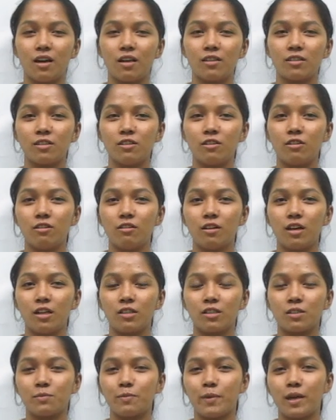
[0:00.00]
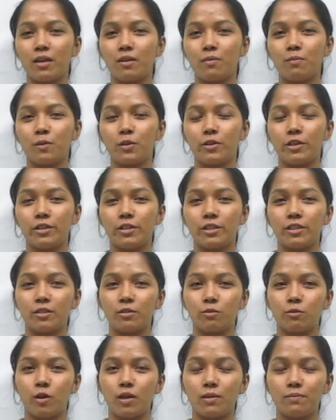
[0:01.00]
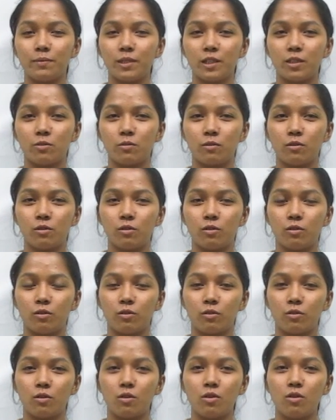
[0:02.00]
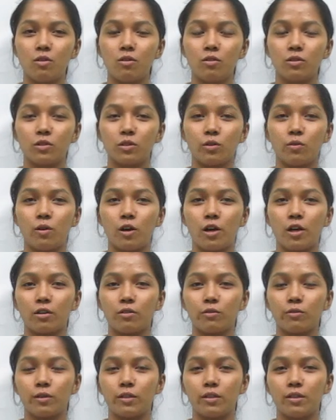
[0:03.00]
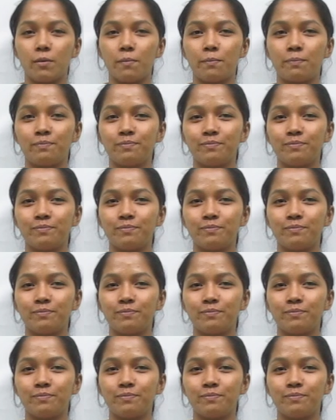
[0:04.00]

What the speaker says: As long as my employer wants me to work with them.